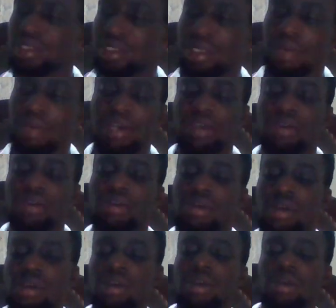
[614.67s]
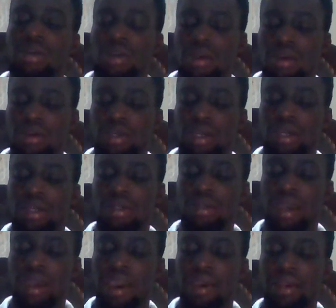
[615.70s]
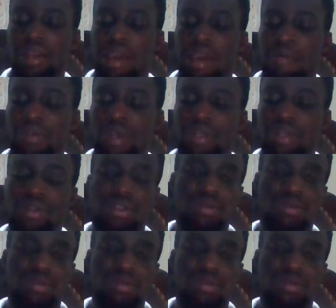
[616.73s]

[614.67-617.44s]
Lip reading: semi. Okay, and I realized this